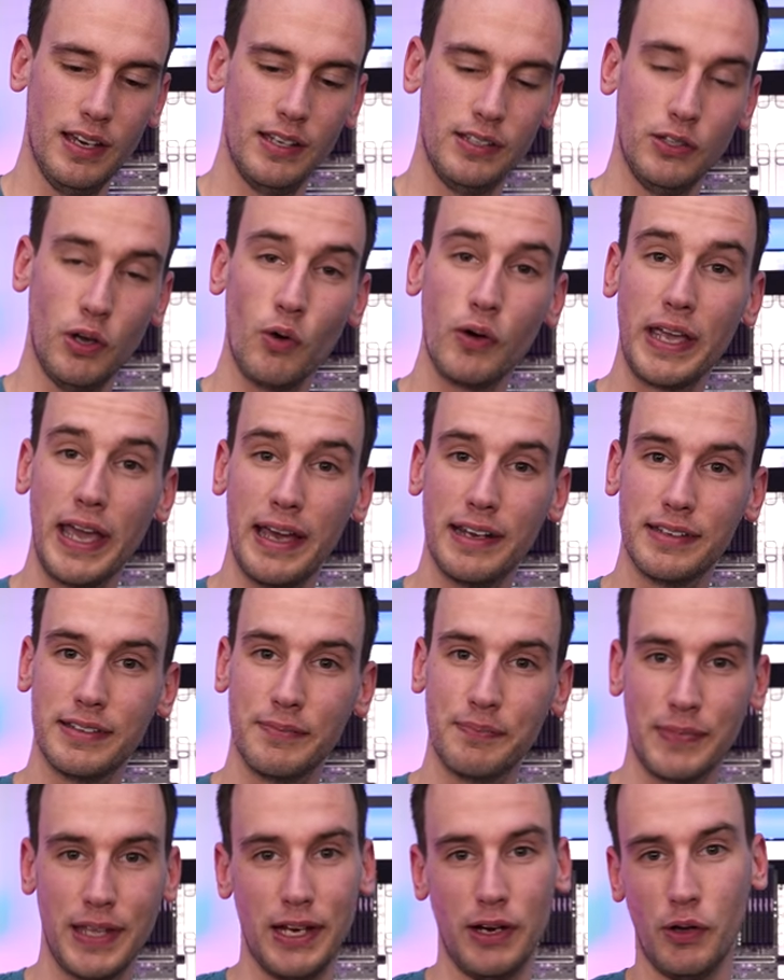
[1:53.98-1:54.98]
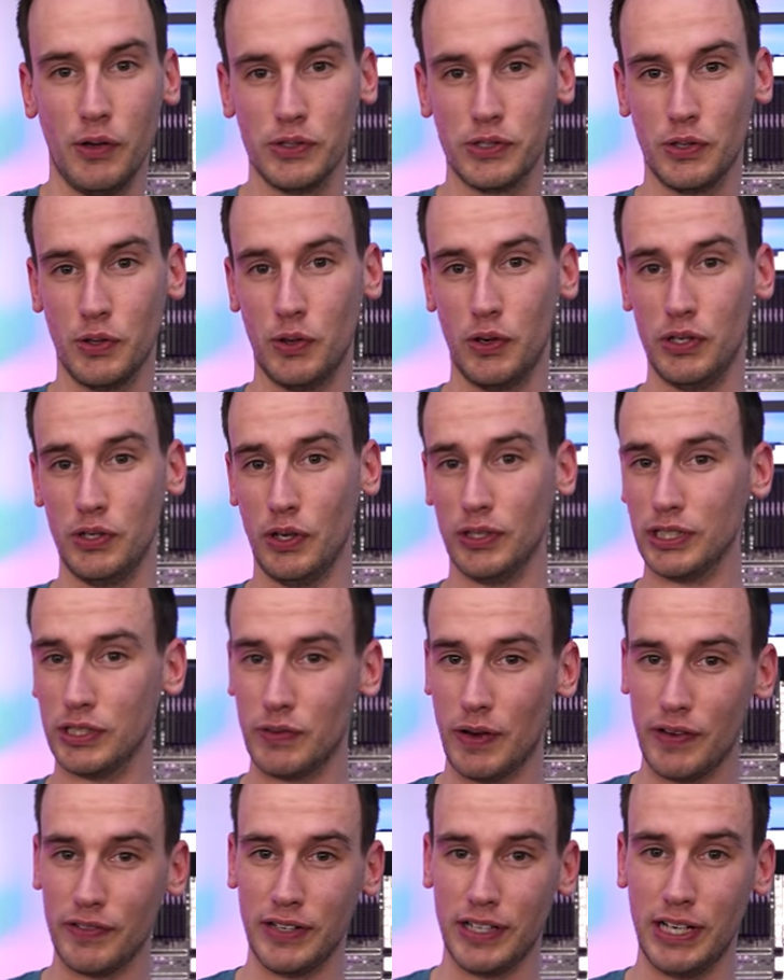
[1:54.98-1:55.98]
No CAT and also not a
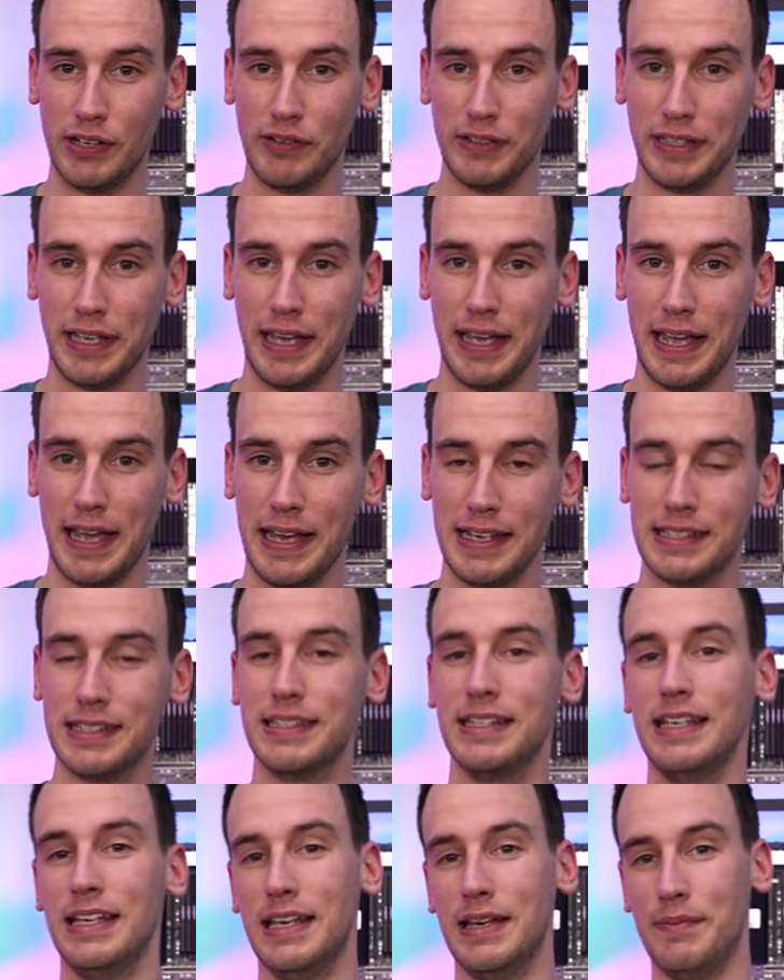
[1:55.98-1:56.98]
12900KS,